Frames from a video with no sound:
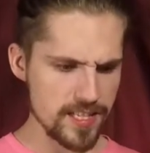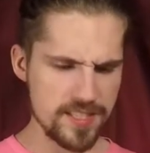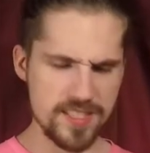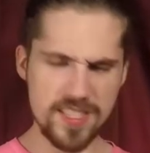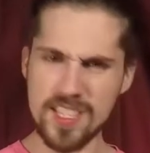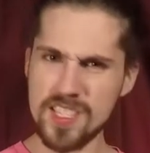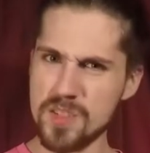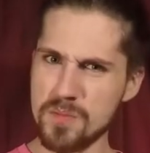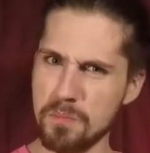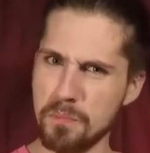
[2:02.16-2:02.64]
is
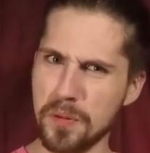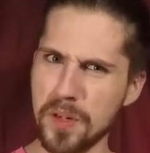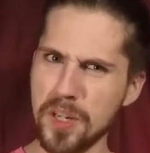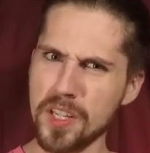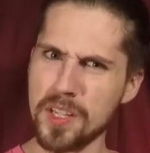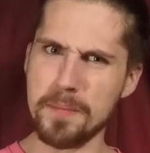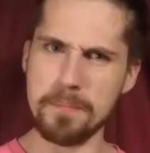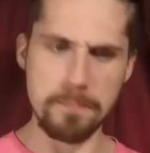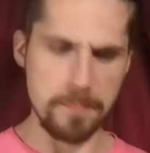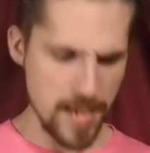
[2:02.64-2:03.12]
this
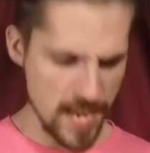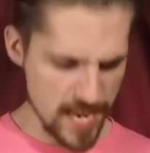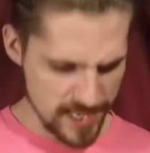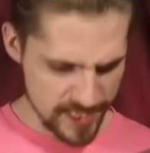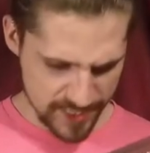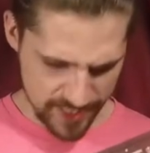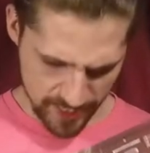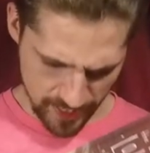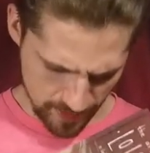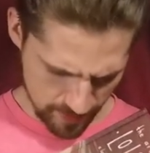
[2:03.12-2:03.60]
book
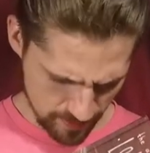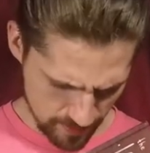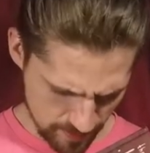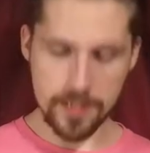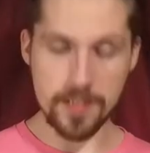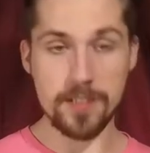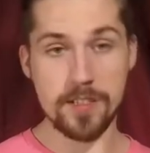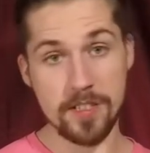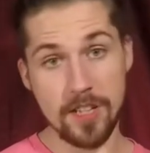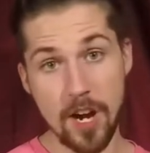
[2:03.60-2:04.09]
amazing.
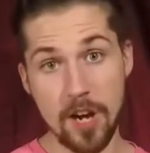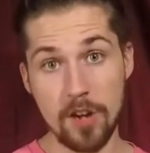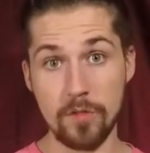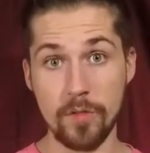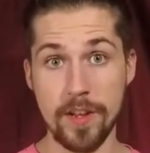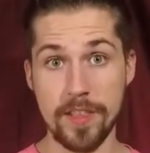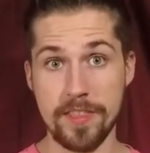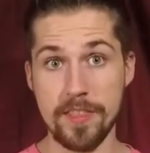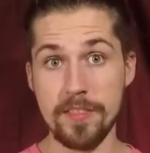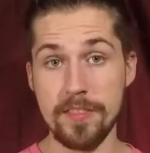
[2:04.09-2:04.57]
To start
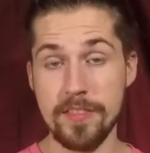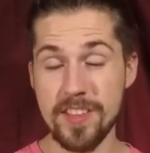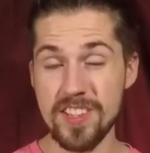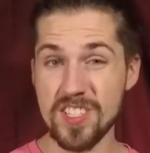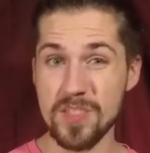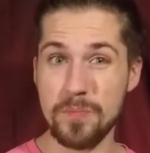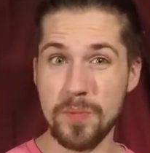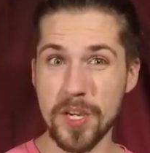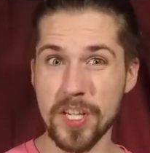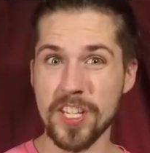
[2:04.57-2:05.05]
with,
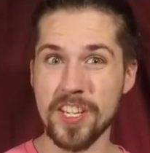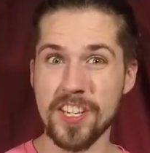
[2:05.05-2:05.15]
this book